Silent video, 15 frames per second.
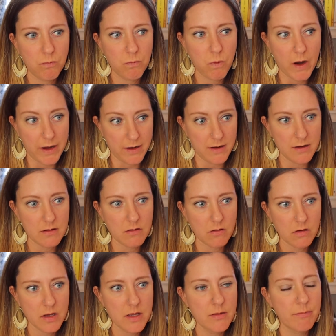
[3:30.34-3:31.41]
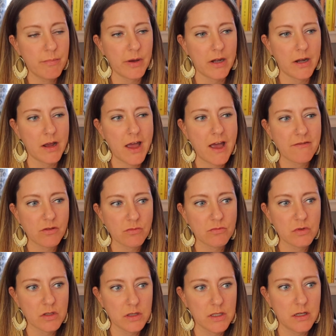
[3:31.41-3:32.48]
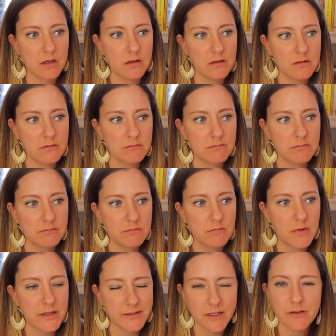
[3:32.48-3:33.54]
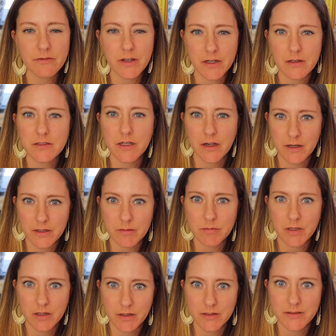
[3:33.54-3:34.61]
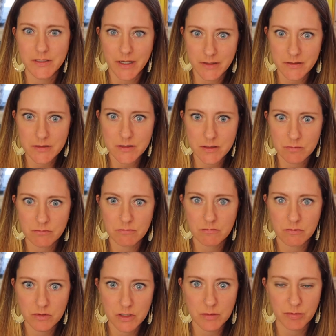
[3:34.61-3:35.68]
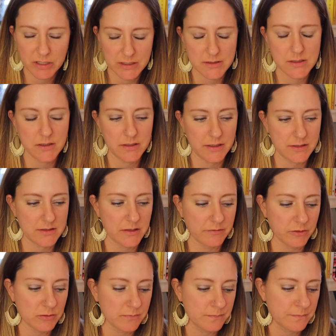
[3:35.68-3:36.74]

way, but haven't really identified a time and an intent to really bring it to the next level.